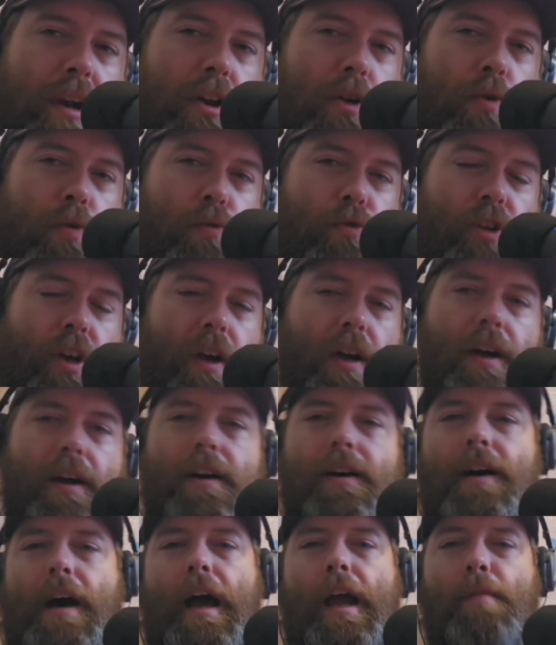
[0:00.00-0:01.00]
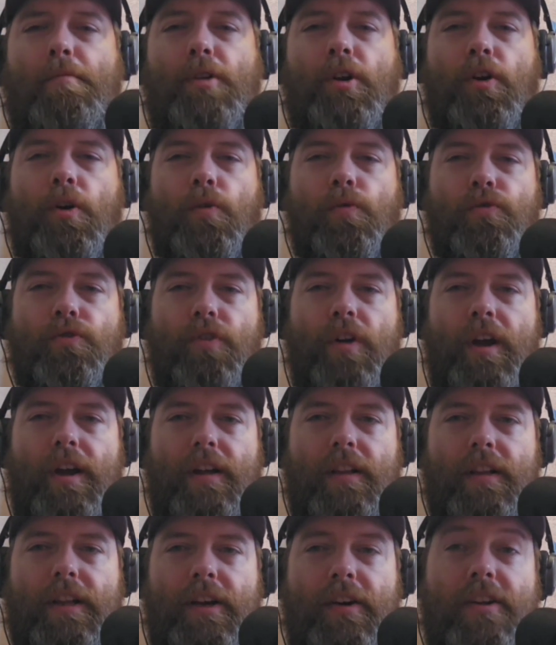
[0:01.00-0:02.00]
News. I am your host,
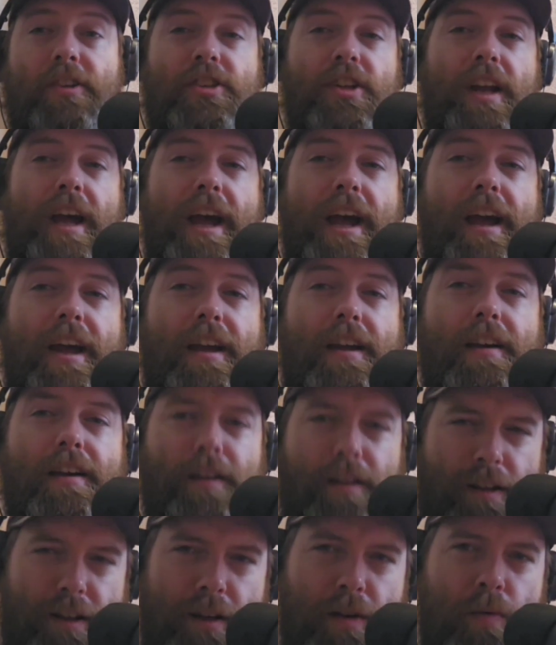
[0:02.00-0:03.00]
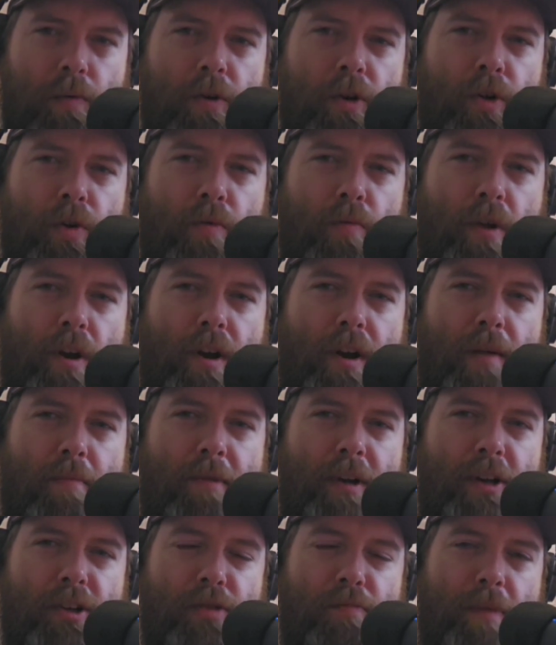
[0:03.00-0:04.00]
Greg Lear, and today we're doing one of
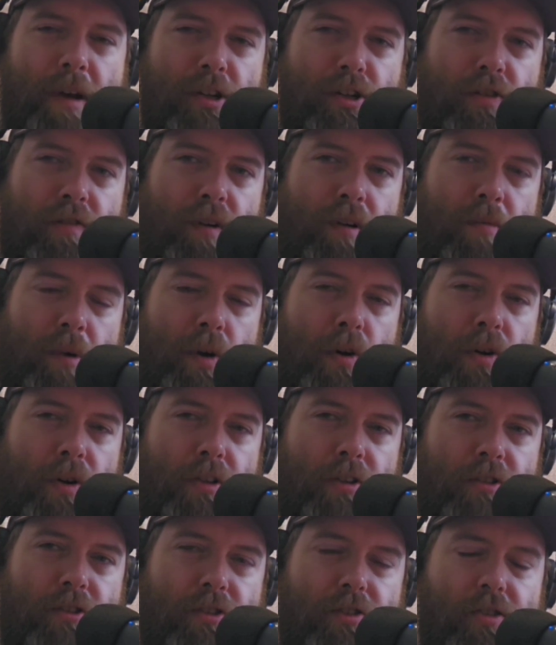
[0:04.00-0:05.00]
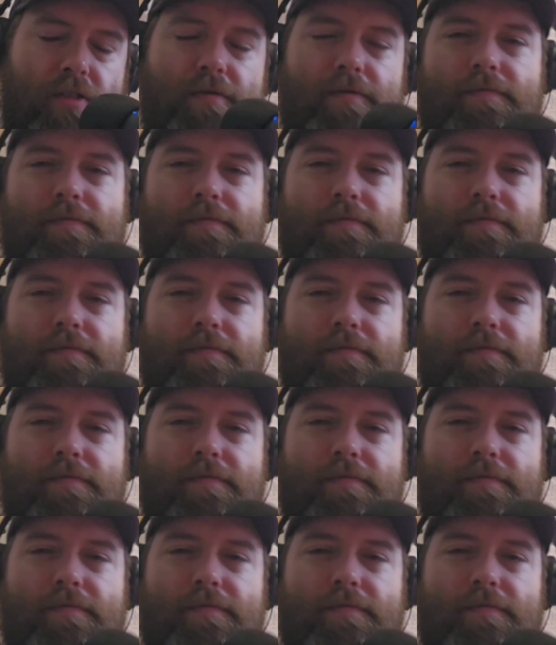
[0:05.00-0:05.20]
them there special reports.